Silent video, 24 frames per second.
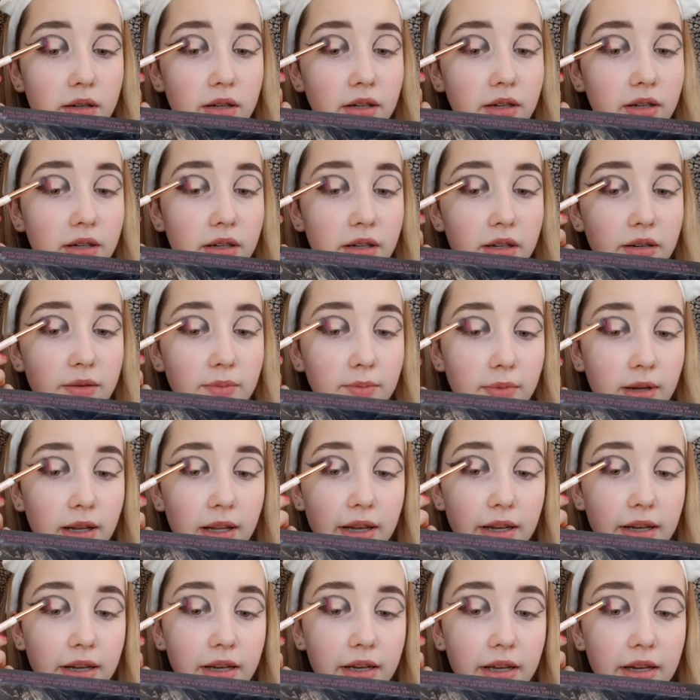and then
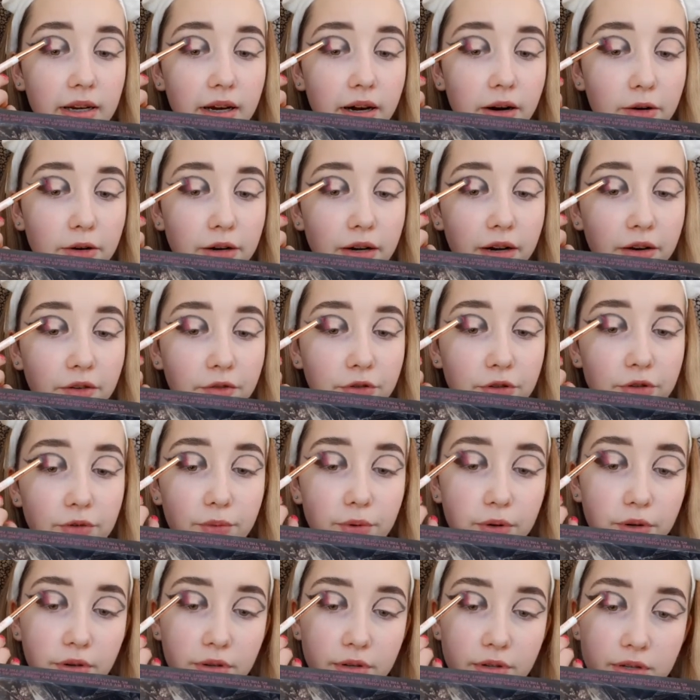blending it out
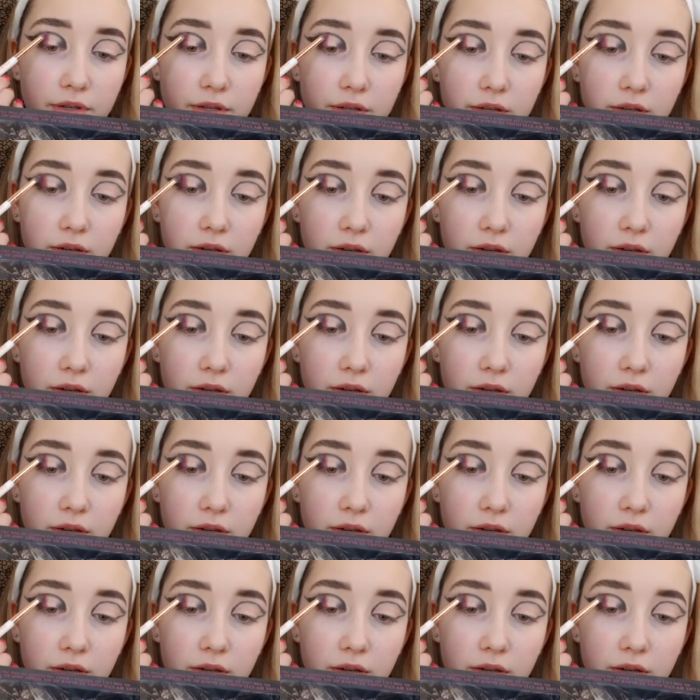afterwards.